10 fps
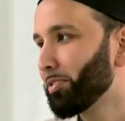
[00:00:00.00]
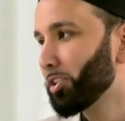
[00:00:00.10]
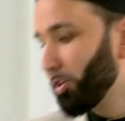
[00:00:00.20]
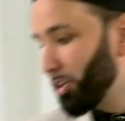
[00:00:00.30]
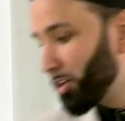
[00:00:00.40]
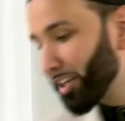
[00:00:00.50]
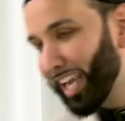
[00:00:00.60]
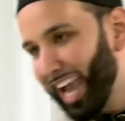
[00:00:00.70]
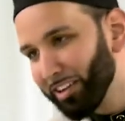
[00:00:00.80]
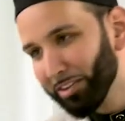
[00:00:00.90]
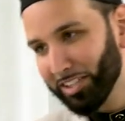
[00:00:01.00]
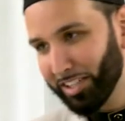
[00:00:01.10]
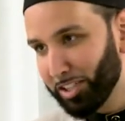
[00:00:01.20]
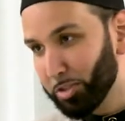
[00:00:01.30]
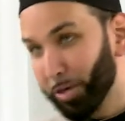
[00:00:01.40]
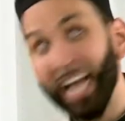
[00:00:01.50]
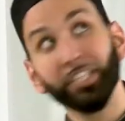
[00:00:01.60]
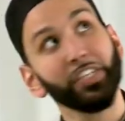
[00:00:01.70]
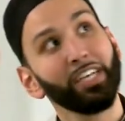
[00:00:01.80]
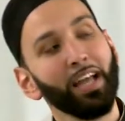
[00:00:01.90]
So your candle is a
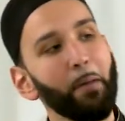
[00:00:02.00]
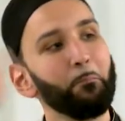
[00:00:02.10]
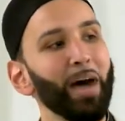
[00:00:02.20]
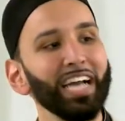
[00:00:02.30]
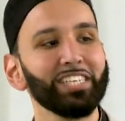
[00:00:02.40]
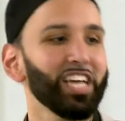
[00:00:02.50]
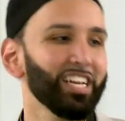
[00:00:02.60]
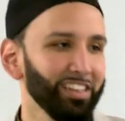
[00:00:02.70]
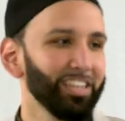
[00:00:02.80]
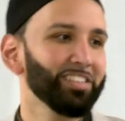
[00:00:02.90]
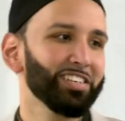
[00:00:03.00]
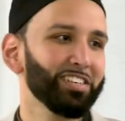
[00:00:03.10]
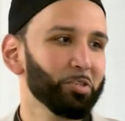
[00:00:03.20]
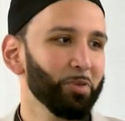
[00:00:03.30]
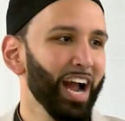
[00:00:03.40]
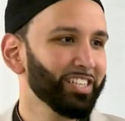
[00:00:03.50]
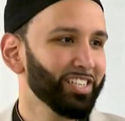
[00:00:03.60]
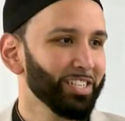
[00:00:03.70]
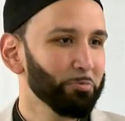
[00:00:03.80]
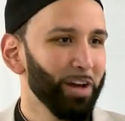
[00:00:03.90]
distraction, my chandelier is a
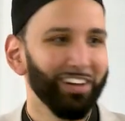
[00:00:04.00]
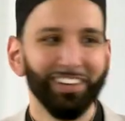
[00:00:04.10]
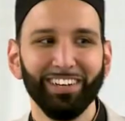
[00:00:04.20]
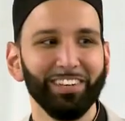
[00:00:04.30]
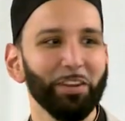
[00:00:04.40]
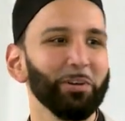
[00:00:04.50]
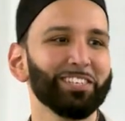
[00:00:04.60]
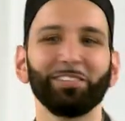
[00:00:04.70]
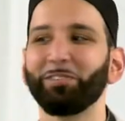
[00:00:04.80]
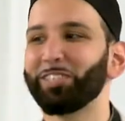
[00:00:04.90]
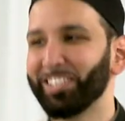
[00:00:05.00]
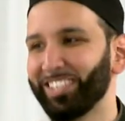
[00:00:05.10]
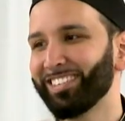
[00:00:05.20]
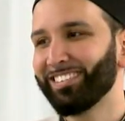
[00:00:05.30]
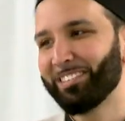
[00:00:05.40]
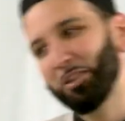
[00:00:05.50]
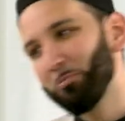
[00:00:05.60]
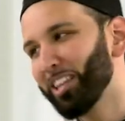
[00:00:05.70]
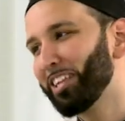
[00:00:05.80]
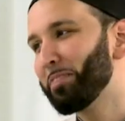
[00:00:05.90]
distraction as well. No excuses. So he
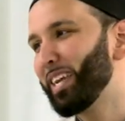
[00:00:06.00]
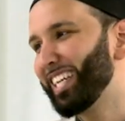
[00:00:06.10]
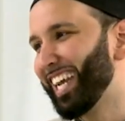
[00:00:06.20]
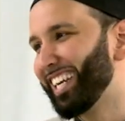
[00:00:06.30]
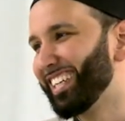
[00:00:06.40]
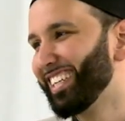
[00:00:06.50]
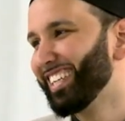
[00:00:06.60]
won the debate again.